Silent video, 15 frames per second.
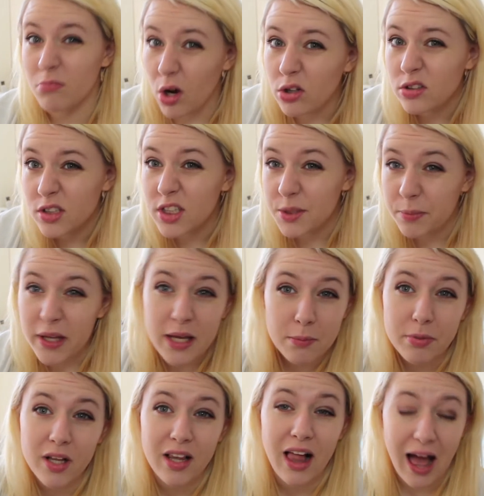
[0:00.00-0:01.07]
most
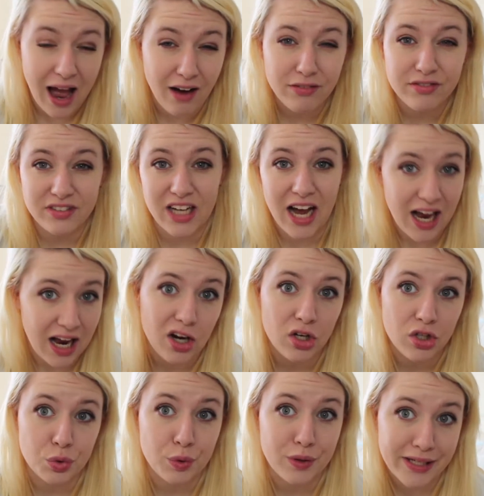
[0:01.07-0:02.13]
people have to
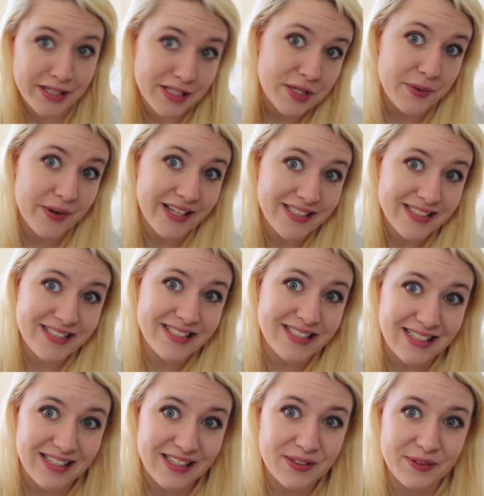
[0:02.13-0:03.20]
actually do it,
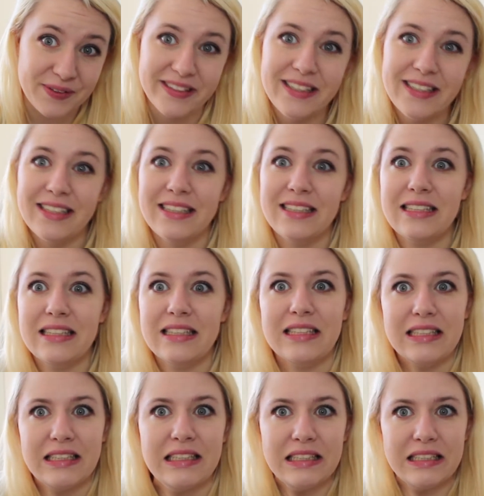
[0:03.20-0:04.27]
so
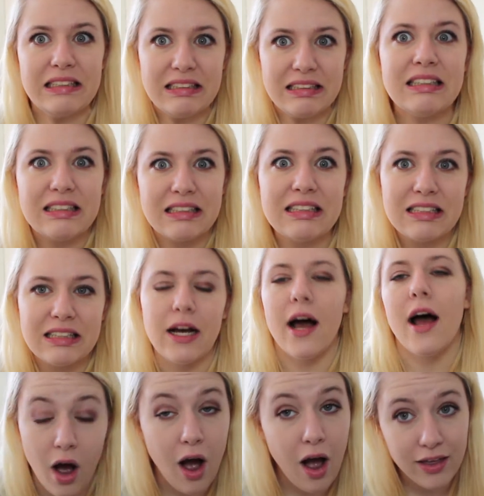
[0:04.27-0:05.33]

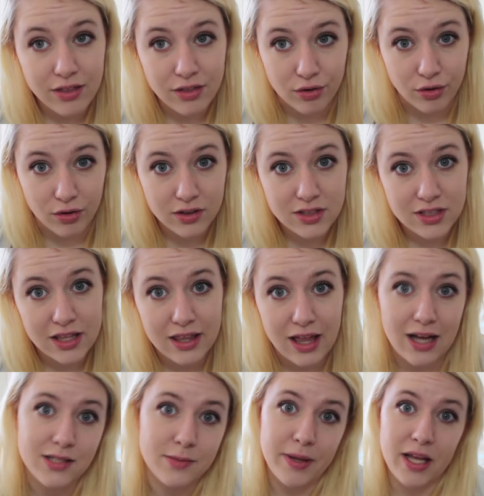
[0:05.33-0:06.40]
I thought
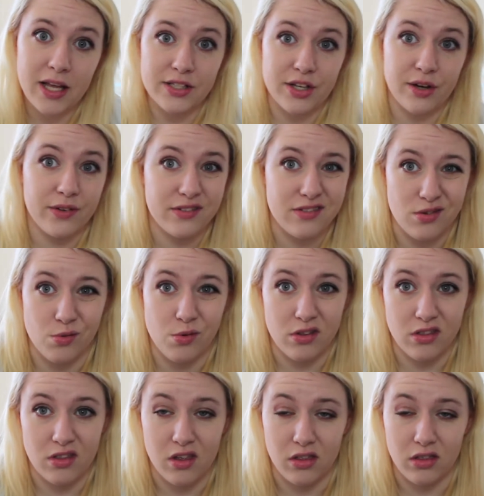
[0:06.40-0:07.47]
that being though it's the
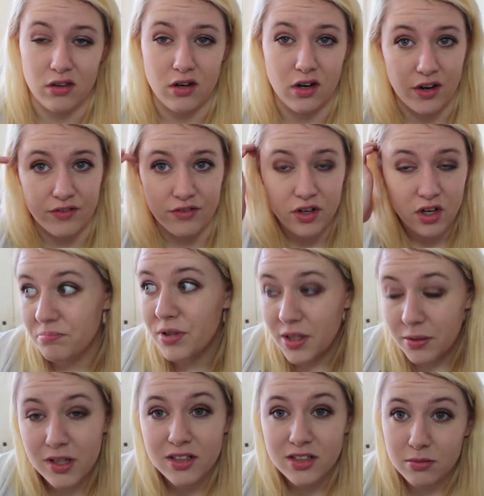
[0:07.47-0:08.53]
one thing that I've
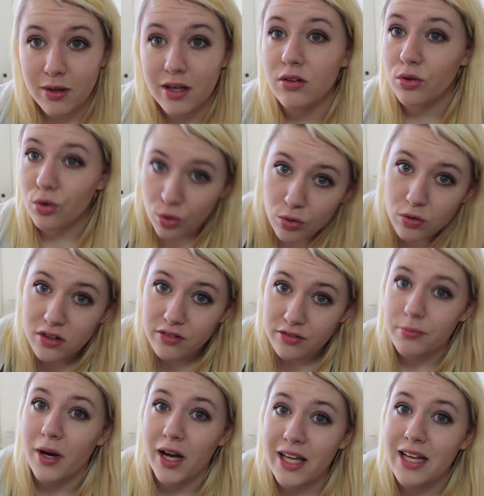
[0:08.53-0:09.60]
pretty much spent all of
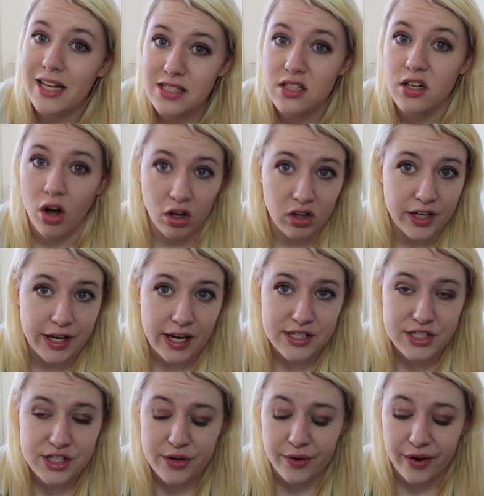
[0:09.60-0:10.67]
my Easter
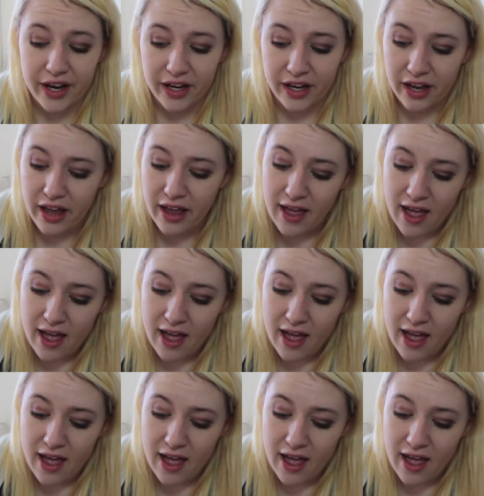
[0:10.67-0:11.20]
holidays doing,